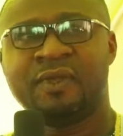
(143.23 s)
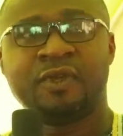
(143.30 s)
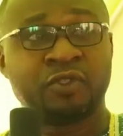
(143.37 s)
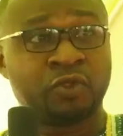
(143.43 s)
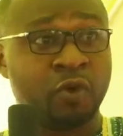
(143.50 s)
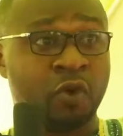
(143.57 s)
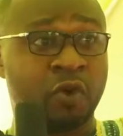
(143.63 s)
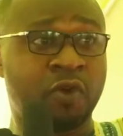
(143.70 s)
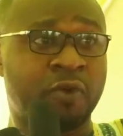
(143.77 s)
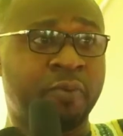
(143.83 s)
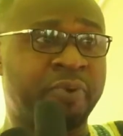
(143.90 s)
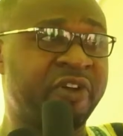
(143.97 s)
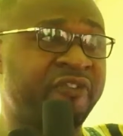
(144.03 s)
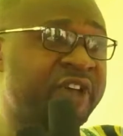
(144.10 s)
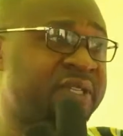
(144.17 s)
So
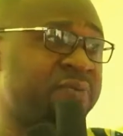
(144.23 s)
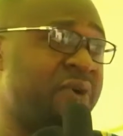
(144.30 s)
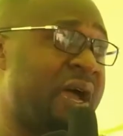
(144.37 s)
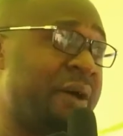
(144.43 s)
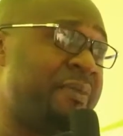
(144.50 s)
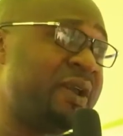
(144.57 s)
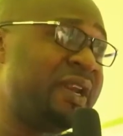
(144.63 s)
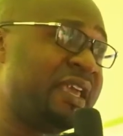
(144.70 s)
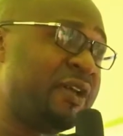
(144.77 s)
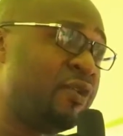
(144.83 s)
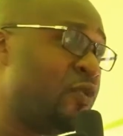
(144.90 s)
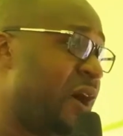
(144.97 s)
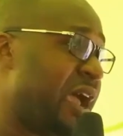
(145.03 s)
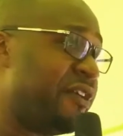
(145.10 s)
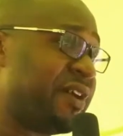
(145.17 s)
Prophet Muhammad,
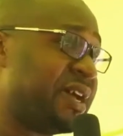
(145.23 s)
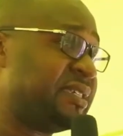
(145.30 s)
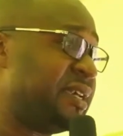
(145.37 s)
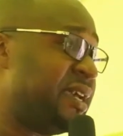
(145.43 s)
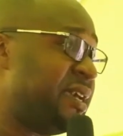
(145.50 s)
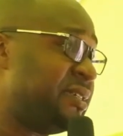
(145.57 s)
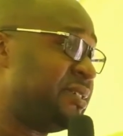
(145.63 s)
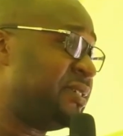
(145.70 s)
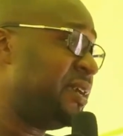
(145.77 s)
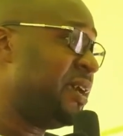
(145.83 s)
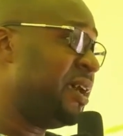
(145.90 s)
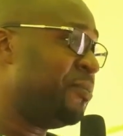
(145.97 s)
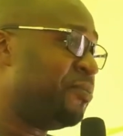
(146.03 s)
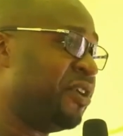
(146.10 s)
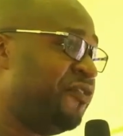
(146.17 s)
whoever says
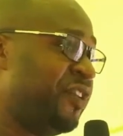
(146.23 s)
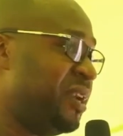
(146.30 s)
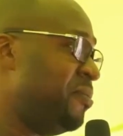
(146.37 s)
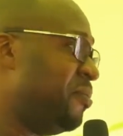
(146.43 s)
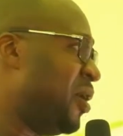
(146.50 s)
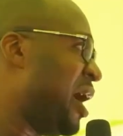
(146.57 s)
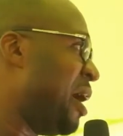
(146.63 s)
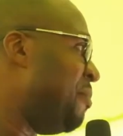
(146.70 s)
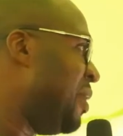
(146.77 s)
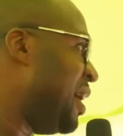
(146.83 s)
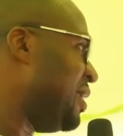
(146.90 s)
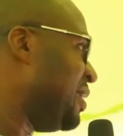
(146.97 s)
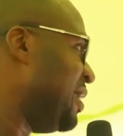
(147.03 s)
Prophet Muhammad